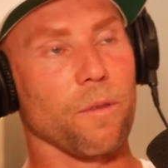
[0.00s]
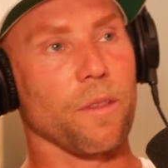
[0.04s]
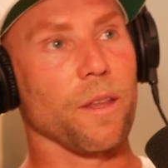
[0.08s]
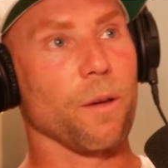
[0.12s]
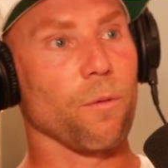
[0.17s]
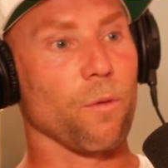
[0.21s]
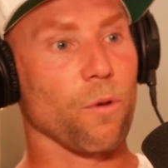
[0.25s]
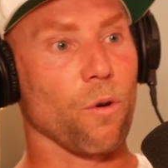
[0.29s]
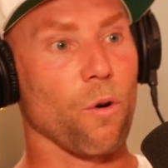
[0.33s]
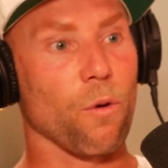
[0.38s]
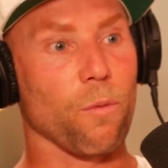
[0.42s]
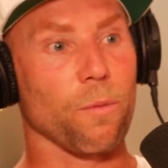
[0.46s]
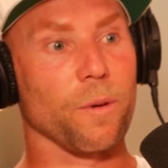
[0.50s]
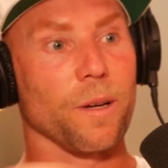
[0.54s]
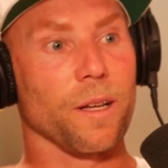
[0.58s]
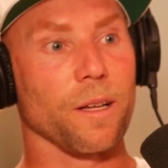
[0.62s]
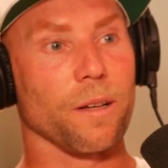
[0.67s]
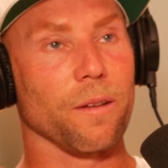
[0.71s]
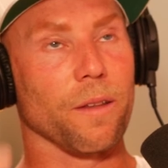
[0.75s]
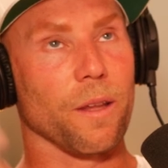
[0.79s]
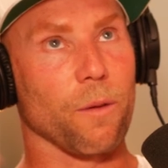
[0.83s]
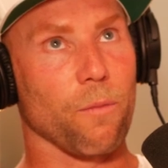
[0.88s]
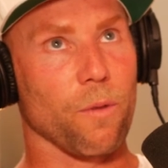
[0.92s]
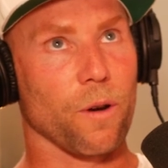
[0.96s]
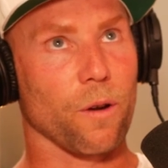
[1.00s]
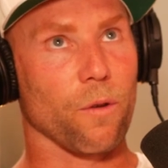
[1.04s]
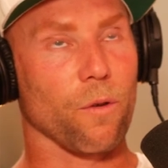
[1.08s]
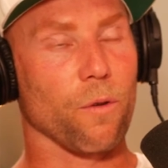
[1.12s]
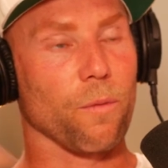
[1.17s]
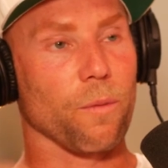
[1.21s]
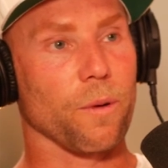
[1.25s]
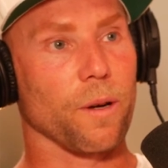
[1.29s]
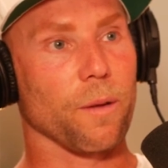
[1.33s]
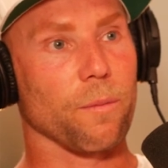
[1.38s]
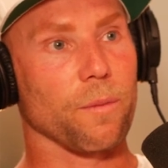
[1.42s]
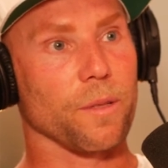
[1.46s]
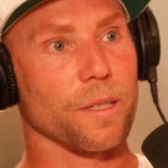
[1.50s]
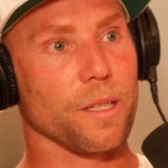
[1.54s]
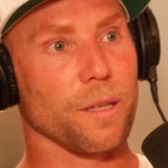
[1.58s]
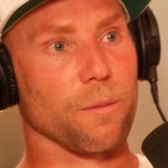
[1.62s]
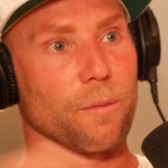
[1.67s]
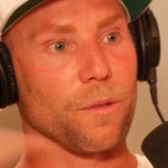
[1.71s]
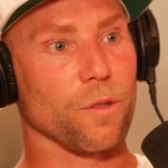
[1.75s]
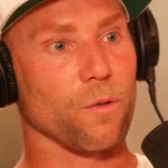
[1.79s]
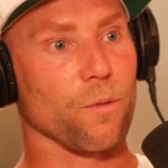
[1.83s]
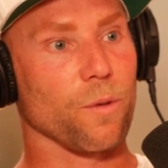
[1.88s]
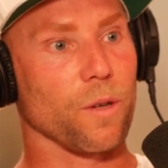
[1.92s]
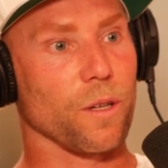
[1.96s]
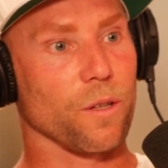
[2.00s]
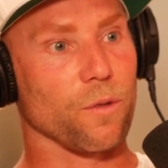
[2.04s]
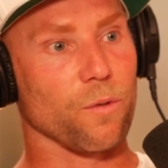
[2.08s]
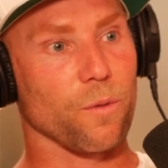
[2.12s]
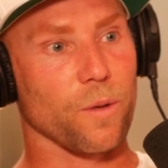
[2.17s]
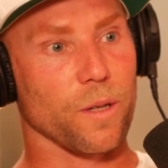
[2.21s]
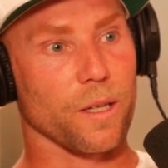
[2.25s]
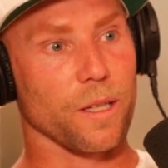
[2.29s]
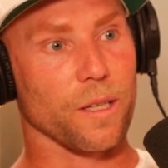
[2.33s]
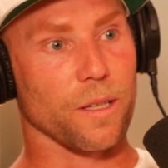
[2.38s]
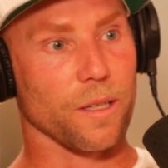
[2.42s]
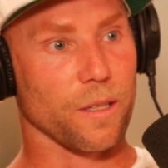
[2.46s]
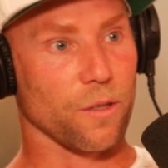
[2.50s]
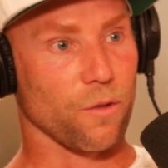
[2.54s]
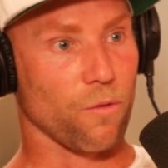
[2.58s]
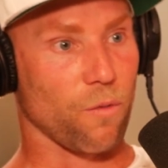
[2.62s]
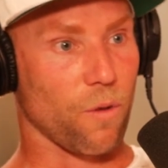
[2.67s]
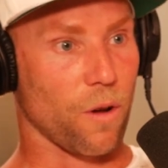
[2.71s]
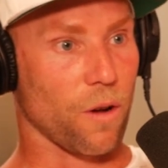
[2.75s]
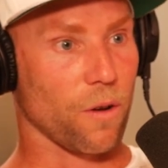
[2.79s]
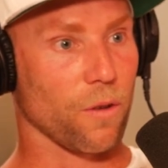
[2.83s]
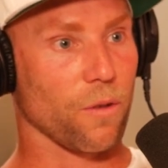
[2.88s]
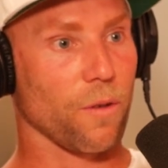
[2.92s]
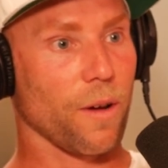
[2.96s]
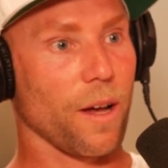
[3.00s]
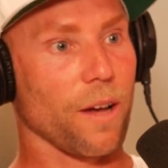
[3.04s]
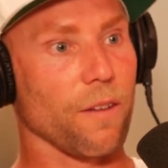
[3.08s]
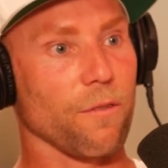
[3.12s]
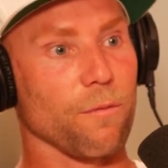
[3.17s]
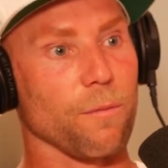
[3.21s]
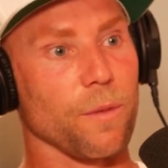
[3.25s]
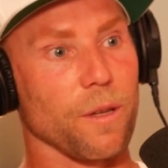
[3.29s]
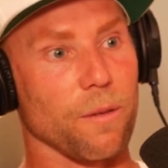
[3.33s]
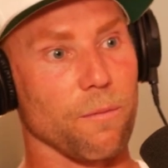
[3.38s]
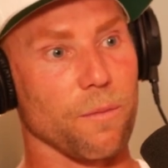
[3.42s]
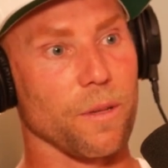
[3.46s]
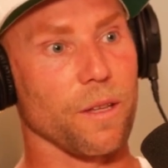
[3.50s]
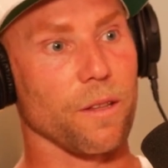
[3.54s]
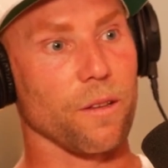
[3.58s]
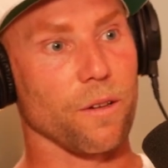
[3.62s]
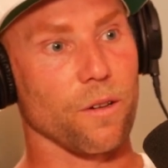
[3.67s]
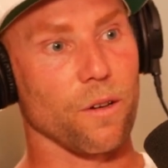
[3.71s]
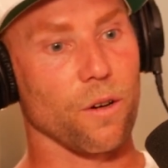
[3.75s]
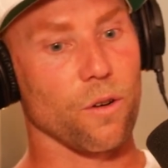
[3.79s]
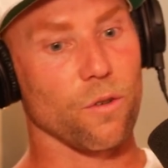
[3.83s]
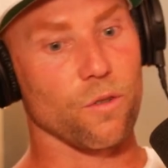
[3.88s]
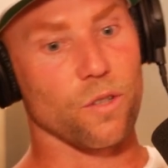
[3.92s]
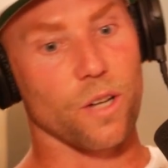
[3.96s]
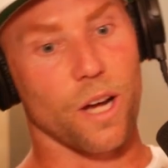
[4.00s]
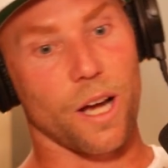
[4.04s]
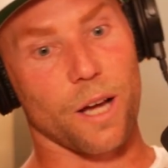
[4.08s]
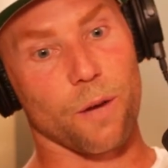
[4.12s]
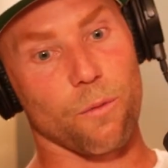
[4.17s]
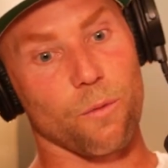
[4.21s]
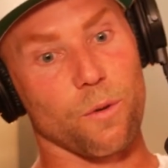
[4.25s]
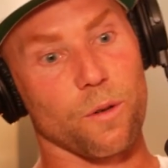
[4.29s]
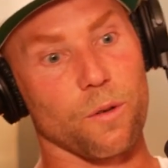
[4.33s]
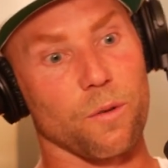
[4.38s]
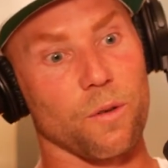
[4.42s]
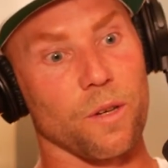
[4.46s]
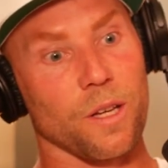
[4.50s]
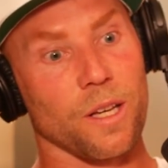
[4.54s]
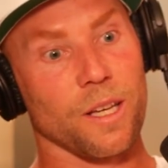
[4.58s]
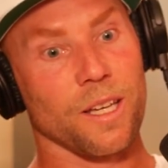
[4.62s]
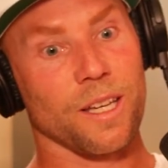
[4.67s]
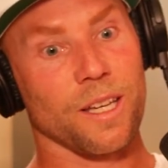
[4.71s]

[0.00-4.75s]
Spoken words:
they want to open up a team in 2020 in Toronto, have me be the coach. I would